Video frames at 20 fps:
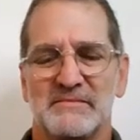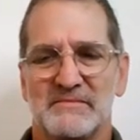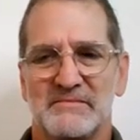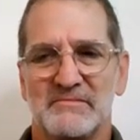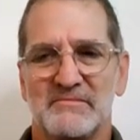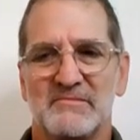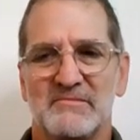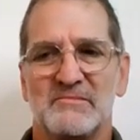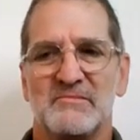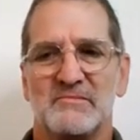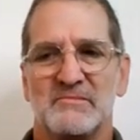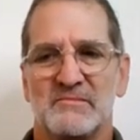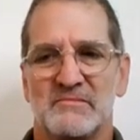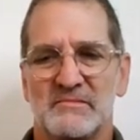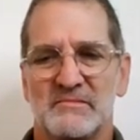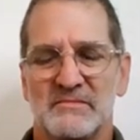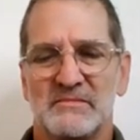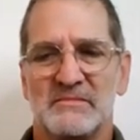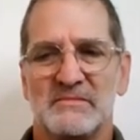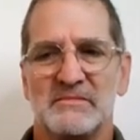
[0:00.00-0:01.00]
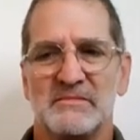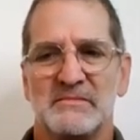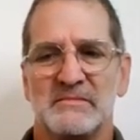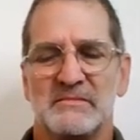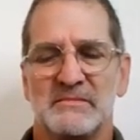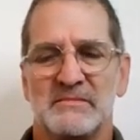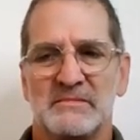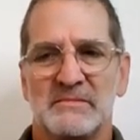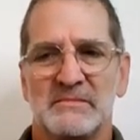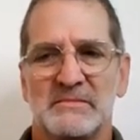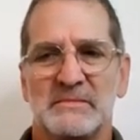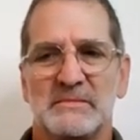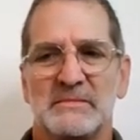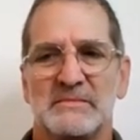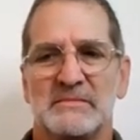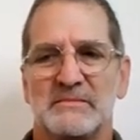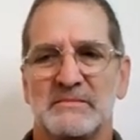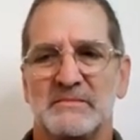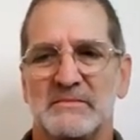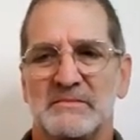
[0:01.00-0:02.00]

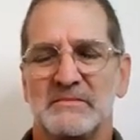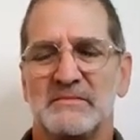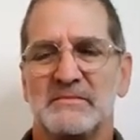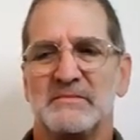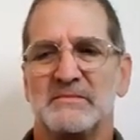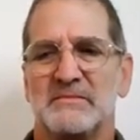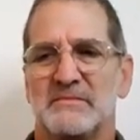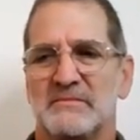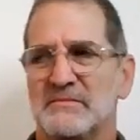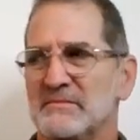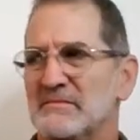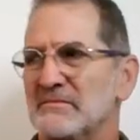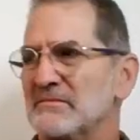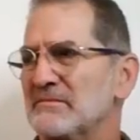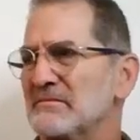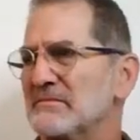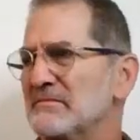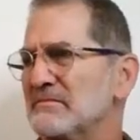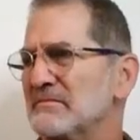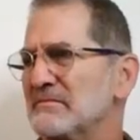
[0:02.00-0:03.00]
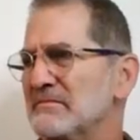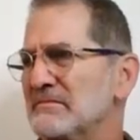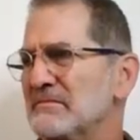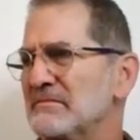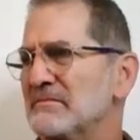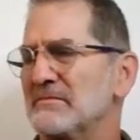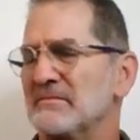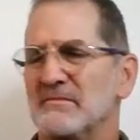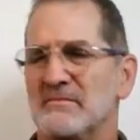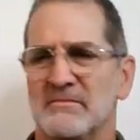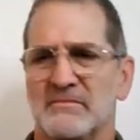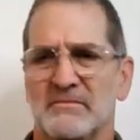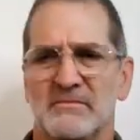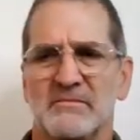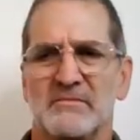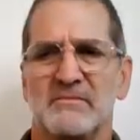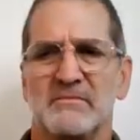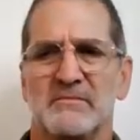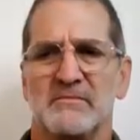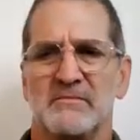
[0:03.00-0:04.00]

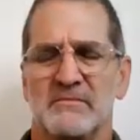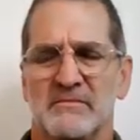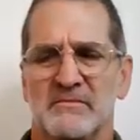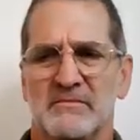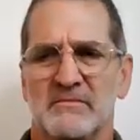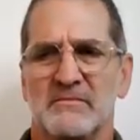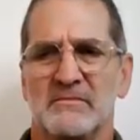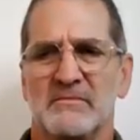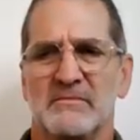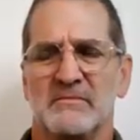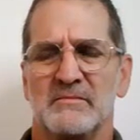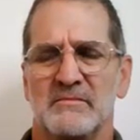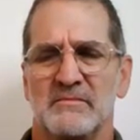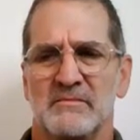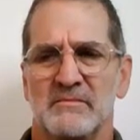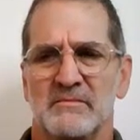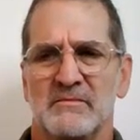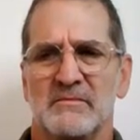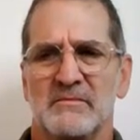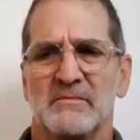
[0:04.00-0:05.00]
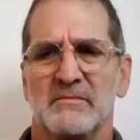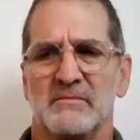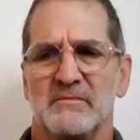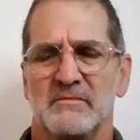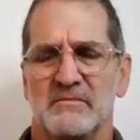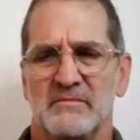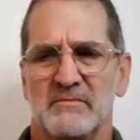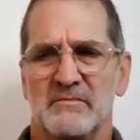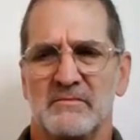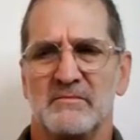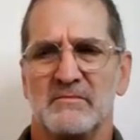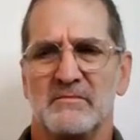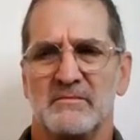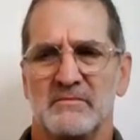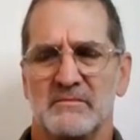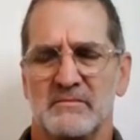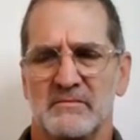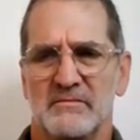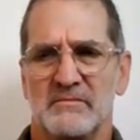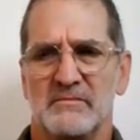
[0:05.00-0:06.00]

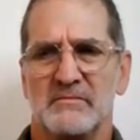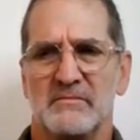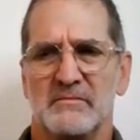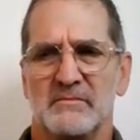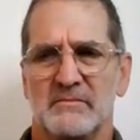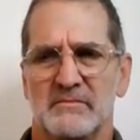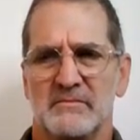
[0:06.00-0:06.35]
[no speech]